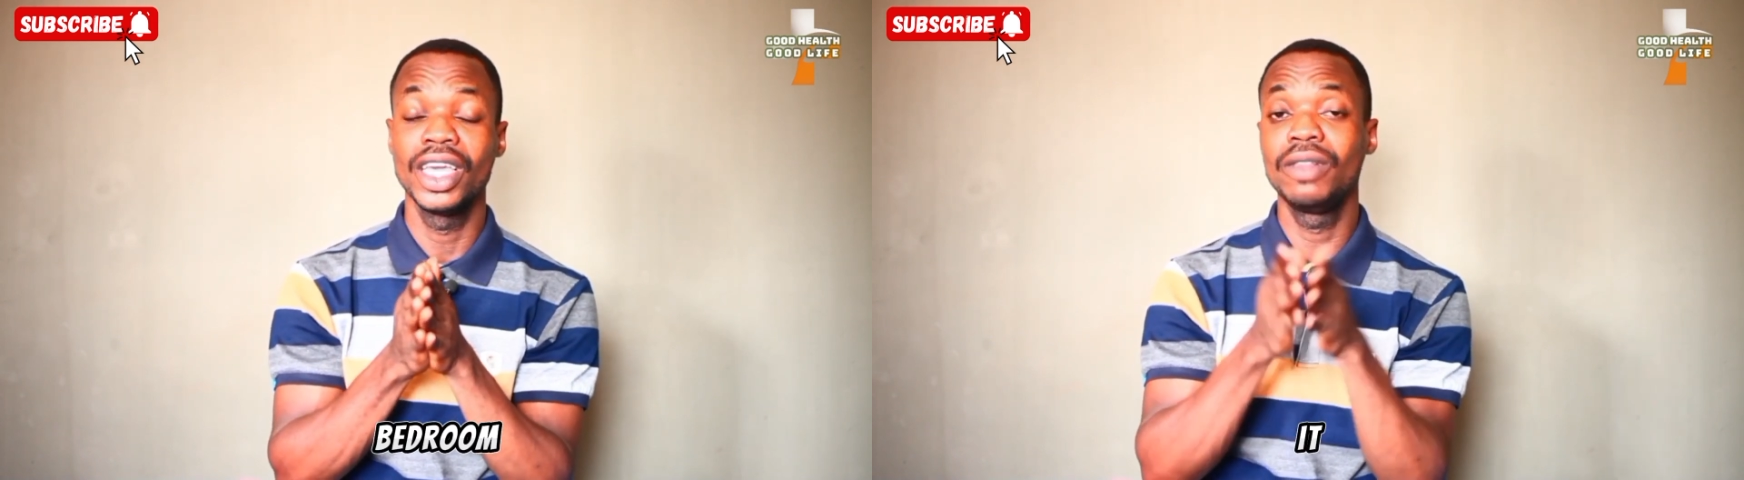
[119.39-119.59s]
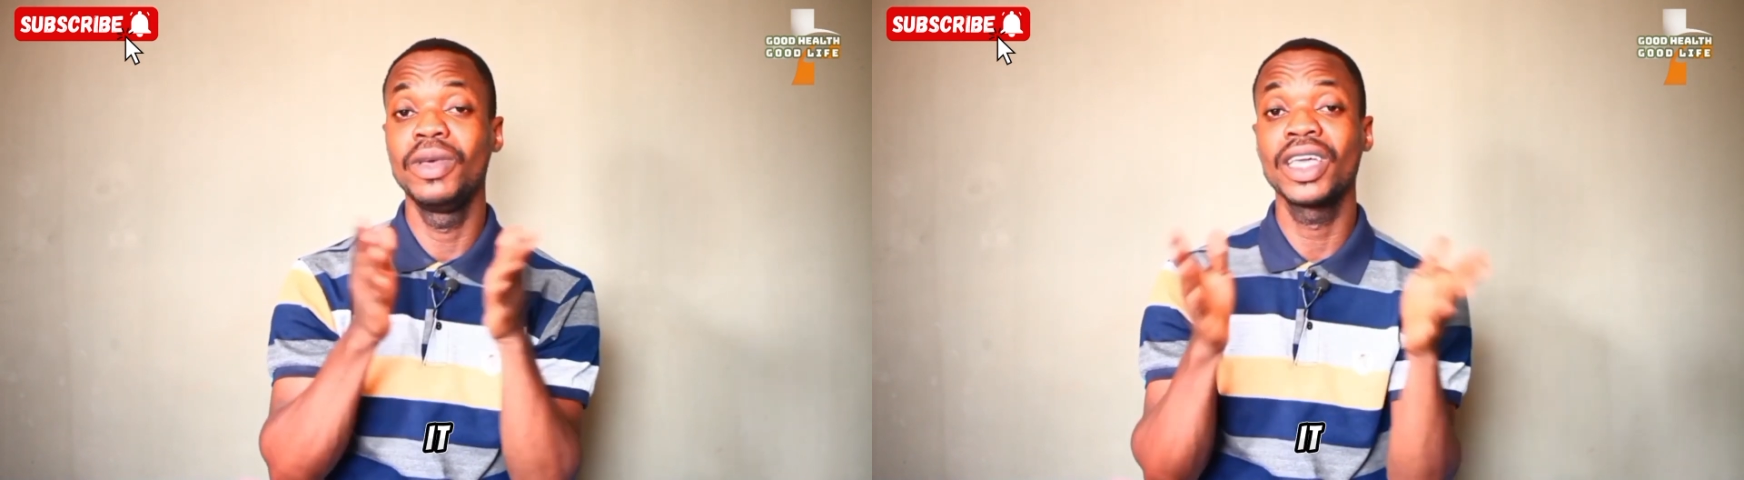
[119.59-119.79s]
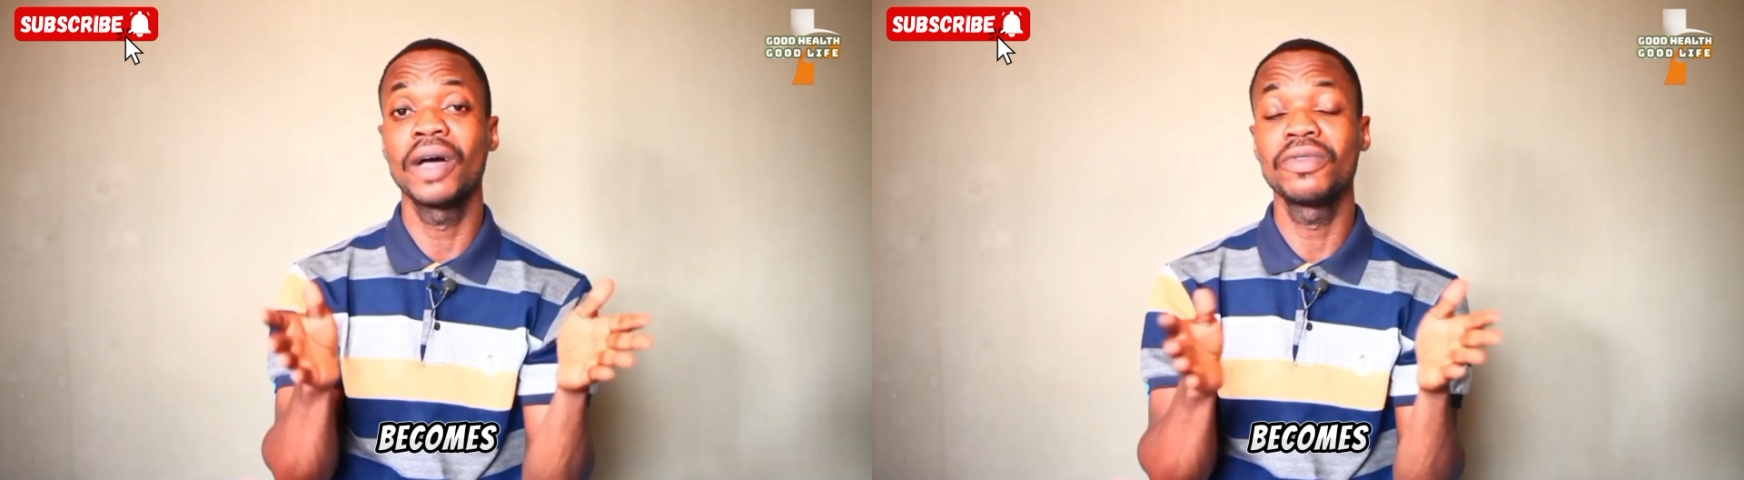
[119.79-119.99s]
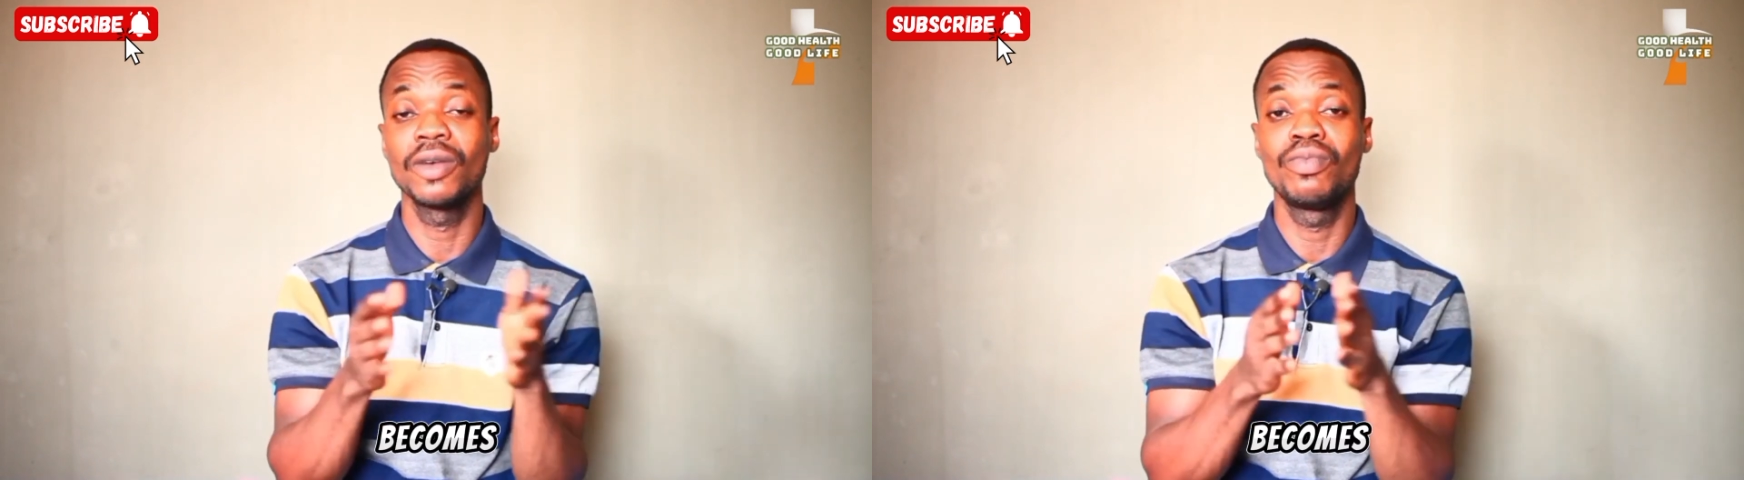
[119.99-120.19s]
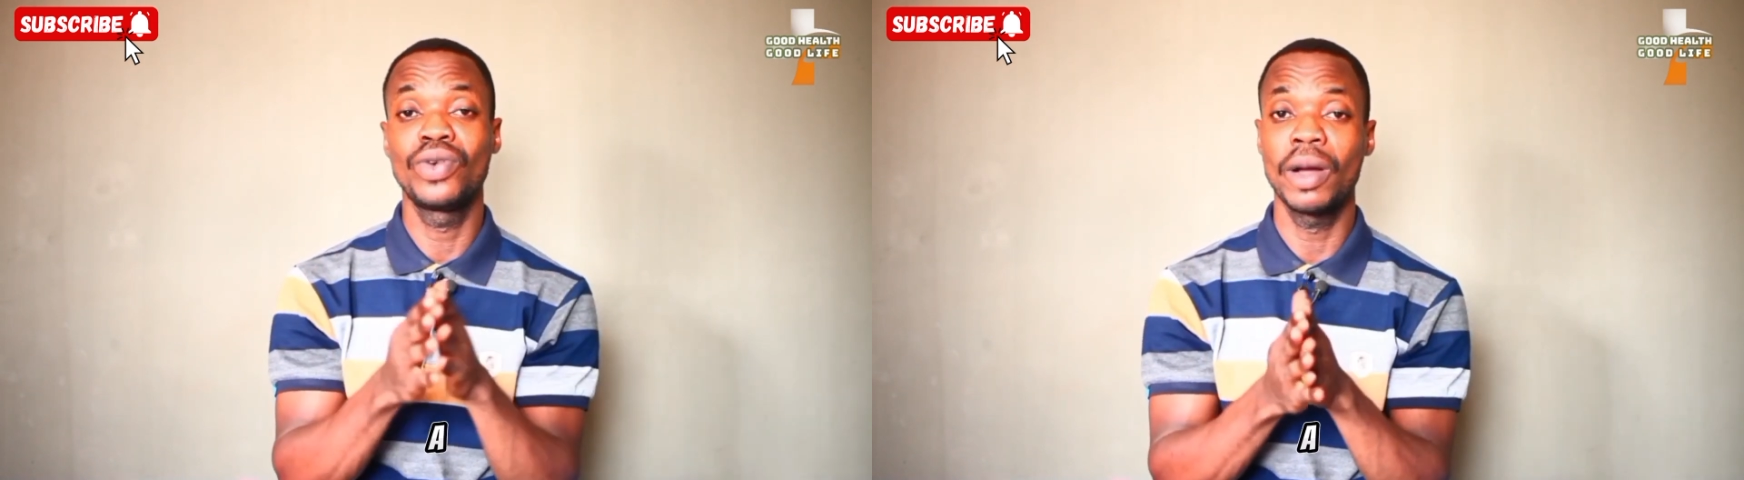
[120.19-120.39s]
it
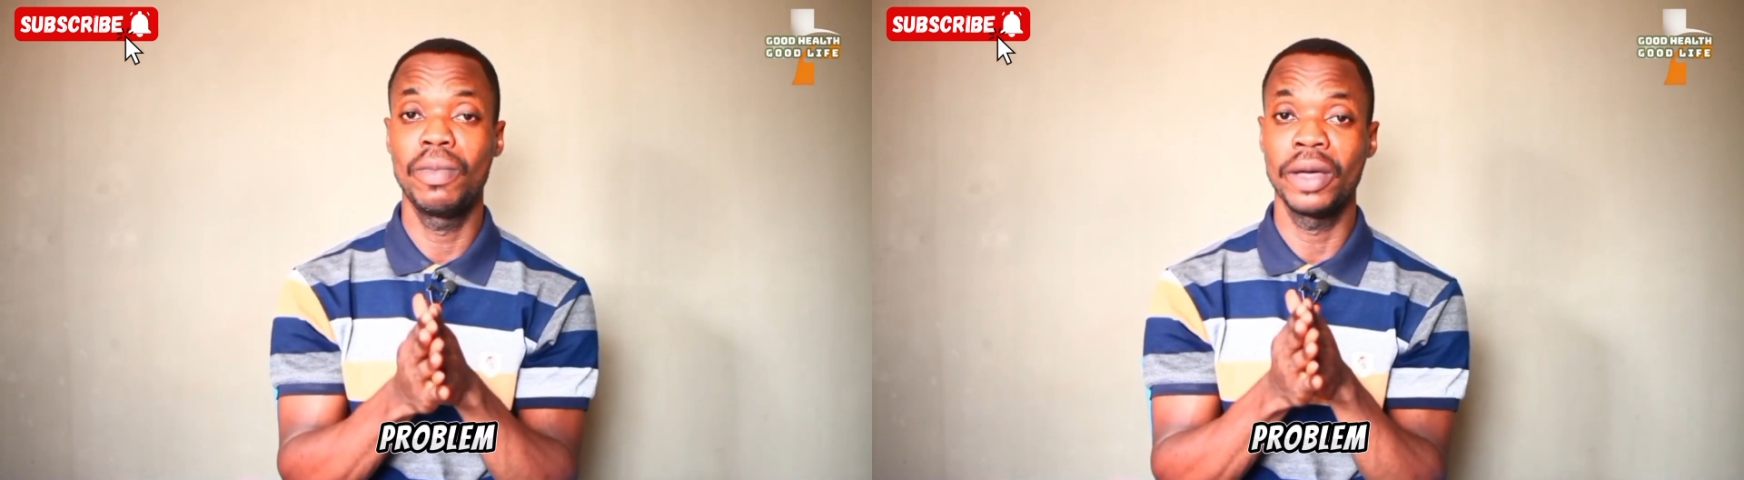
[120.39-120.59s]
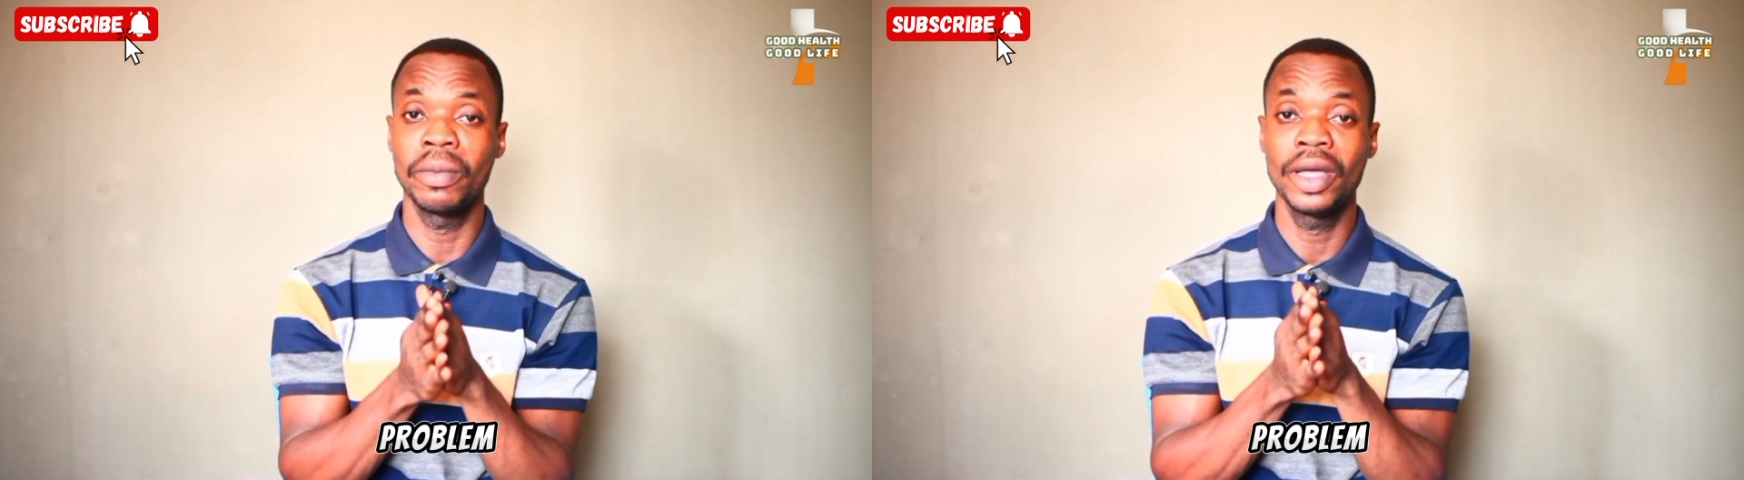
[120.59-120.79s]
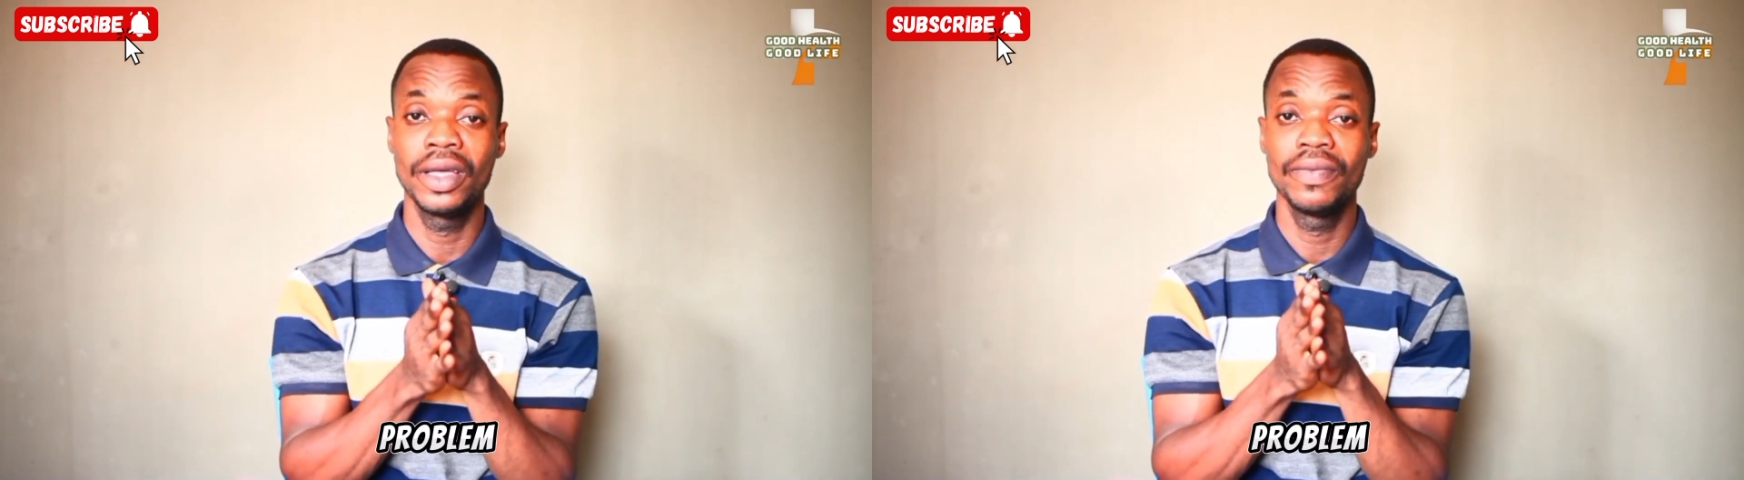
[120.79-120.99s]
becomes a problem.